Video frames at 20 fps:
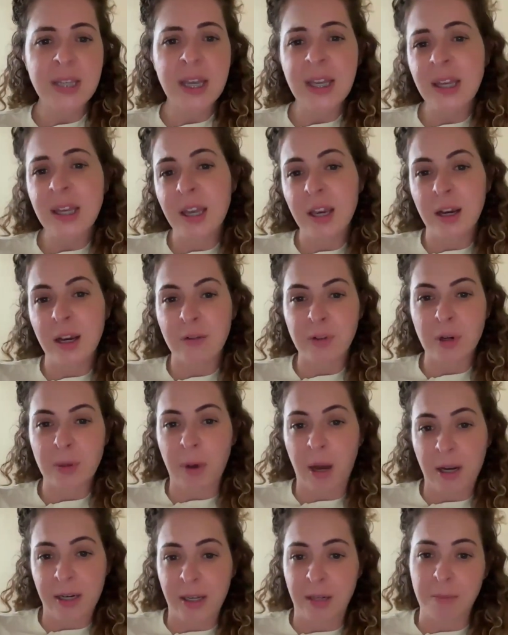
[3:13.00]
taking care of your
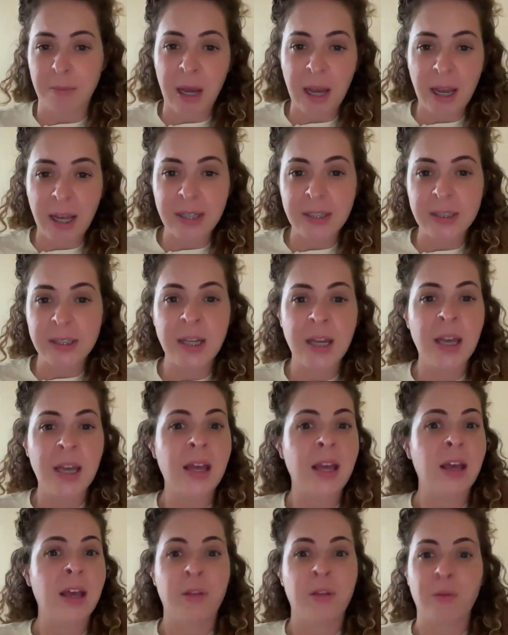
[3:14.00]
body and mind
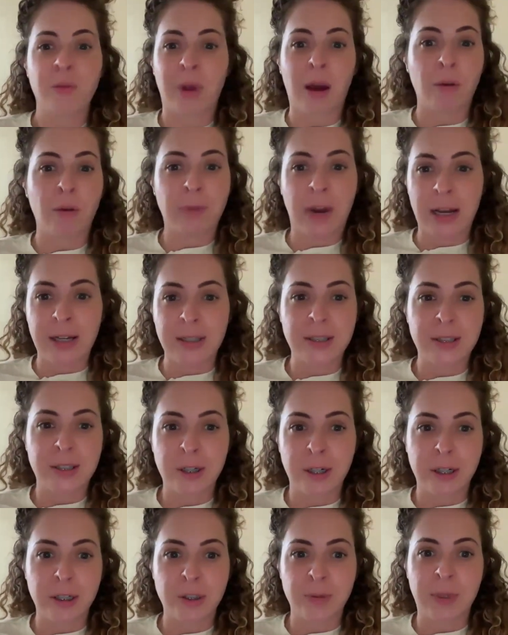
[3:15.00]
throughout rest,
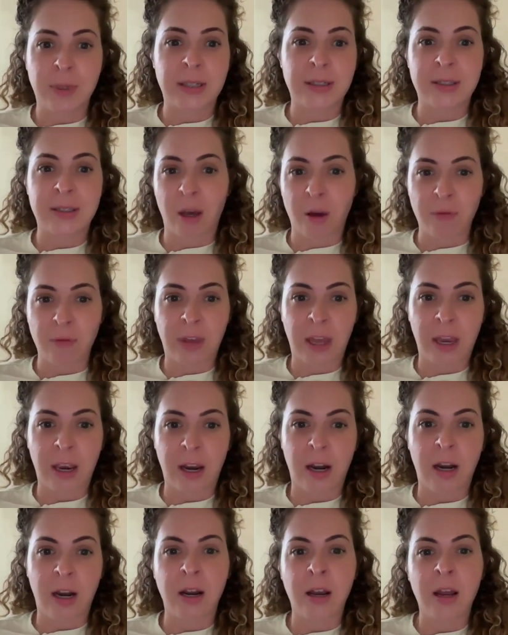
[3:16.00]
nourishment, and
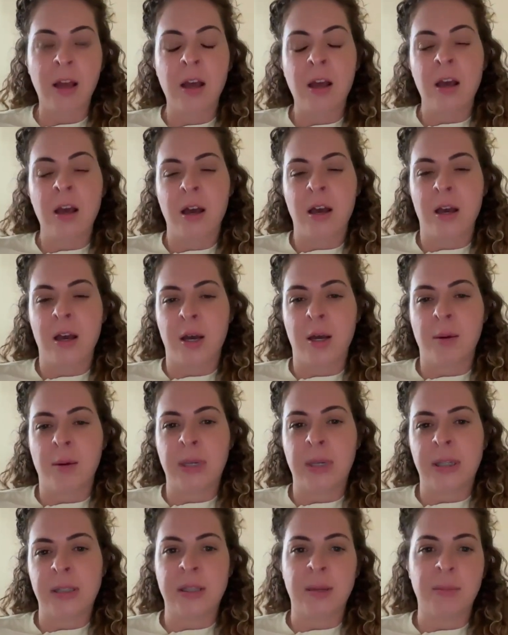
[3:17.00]
self-care.
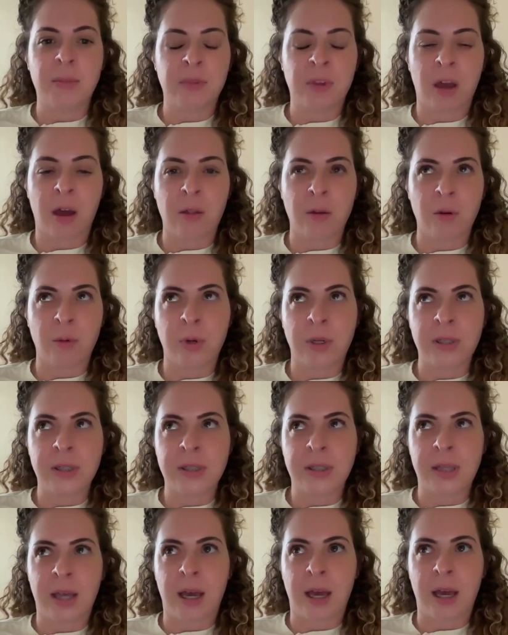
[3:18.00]
And some of the other
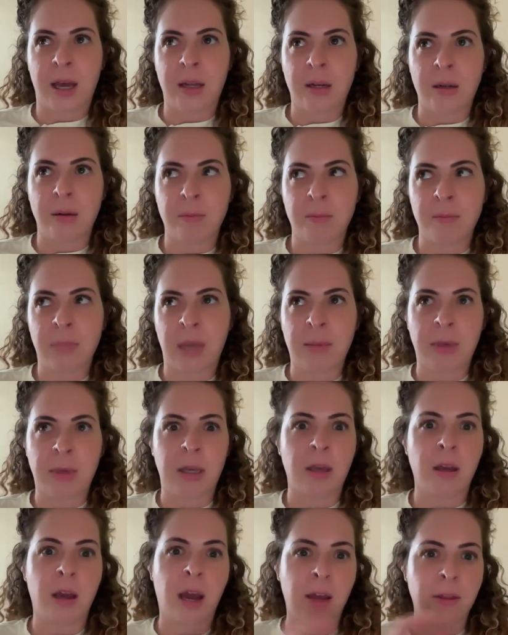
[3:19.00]
ones that
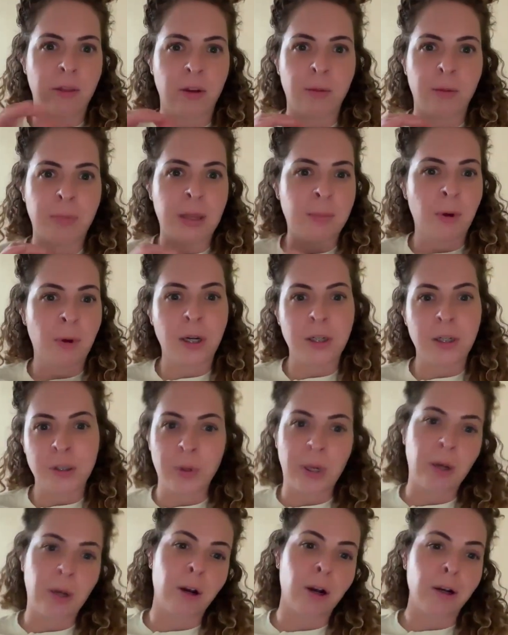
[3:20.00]
maybe either people are
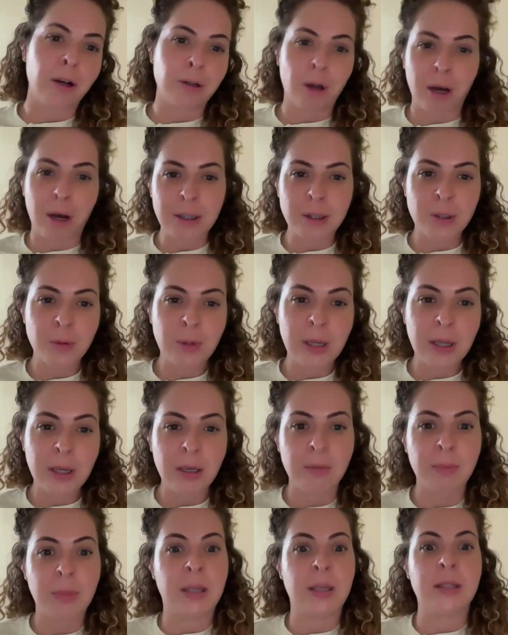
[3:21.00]
doing or are not doing
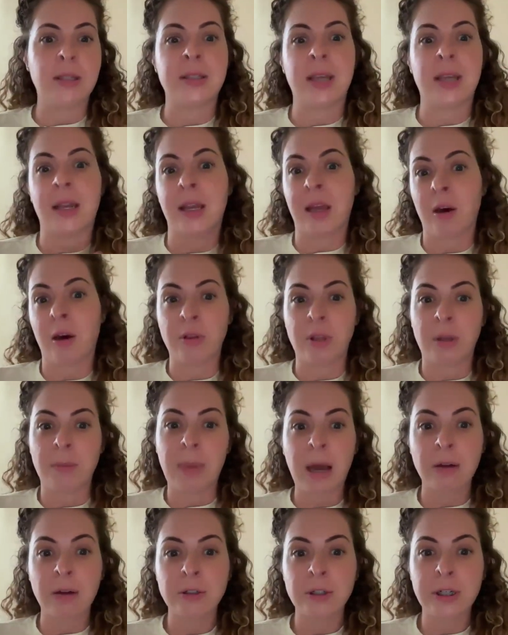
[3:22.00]
could be setting healthy
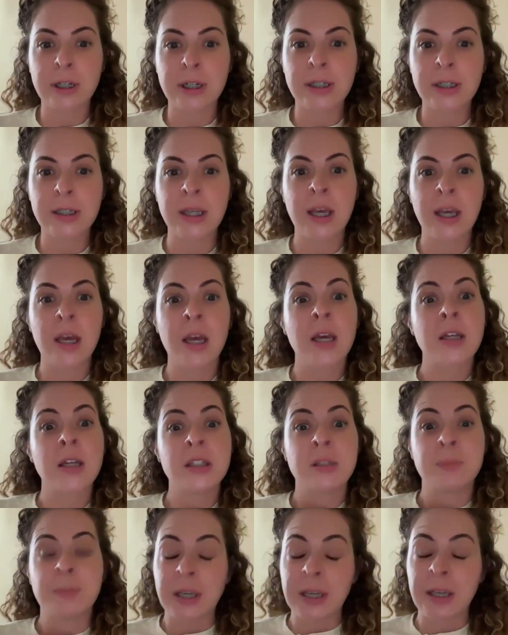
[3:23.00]
boundaries,
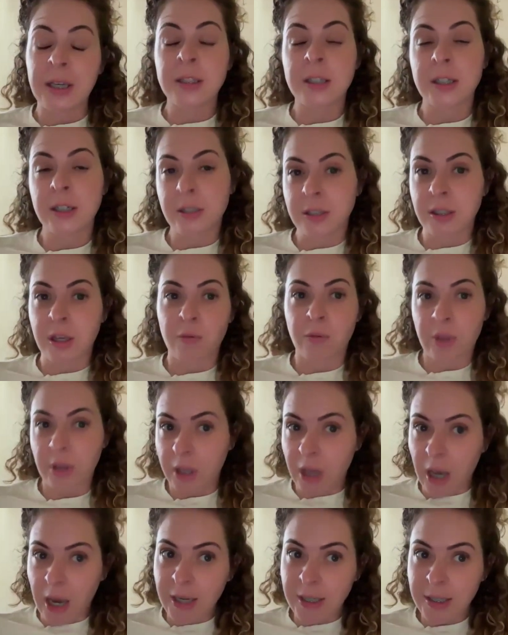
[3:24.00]
speaking to yourself
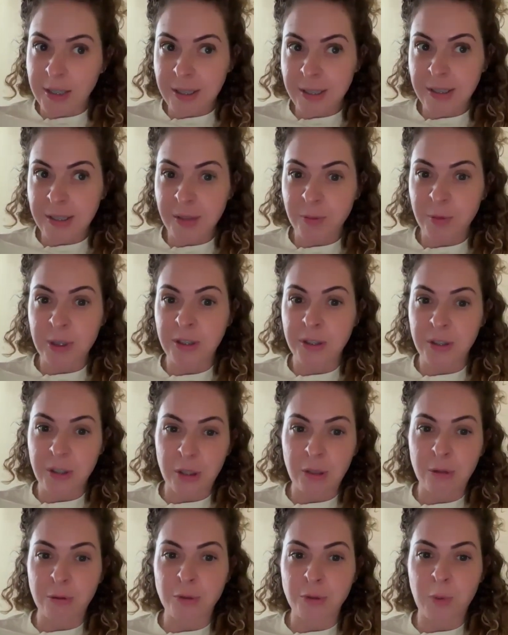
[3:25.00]
with kindness, which is a
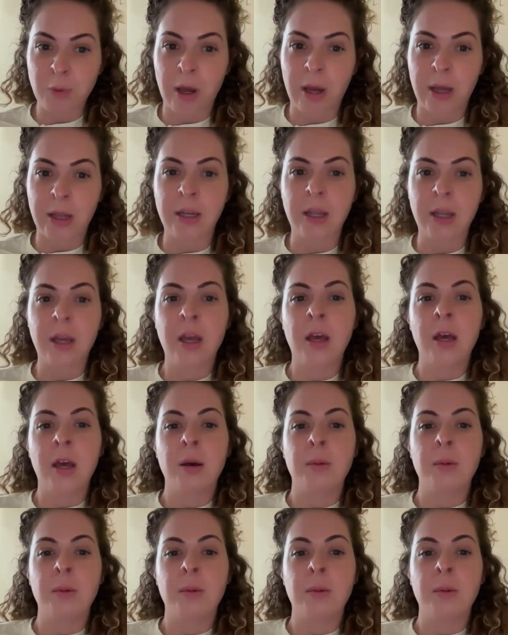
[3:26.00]
huge one,